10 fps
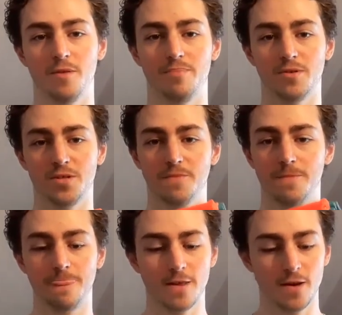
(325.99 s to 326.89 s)
bottom.
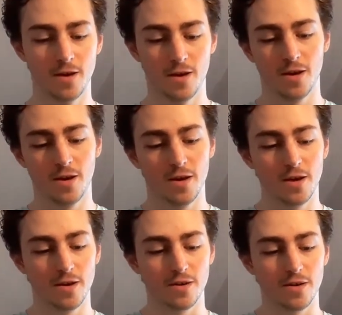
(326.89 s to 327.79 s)

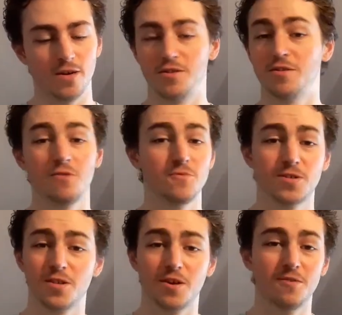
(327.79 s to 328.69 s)
I don't know what's
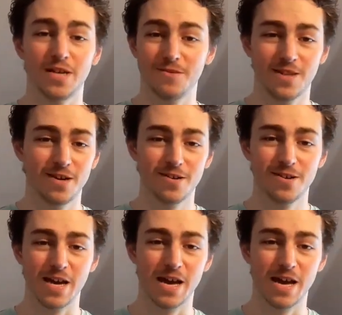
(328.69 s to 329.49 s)
going to go down there.